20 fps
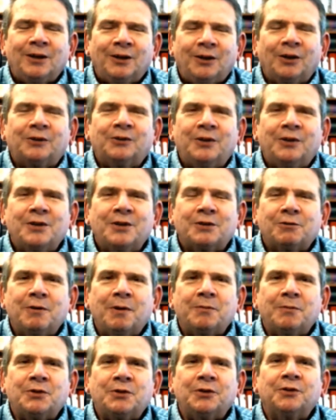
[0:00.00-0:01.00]
Look to the
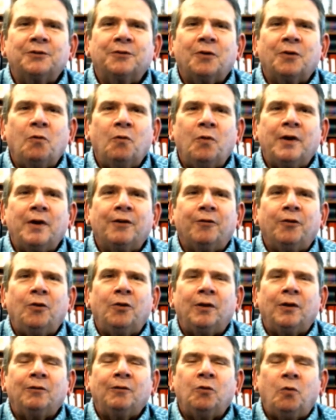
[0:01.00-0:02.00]
scriptures for
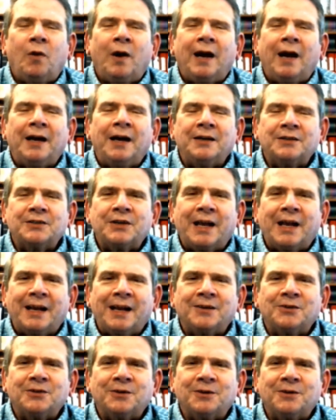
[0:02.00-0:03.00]
wonderful, wise
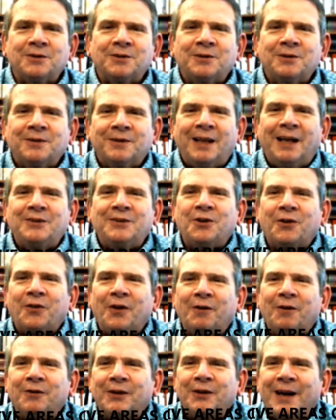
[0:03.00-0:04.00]
answers. That's your
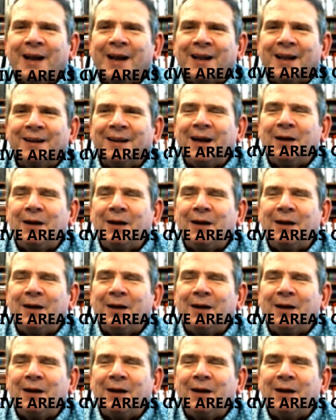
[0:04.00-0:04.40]
thought for the day.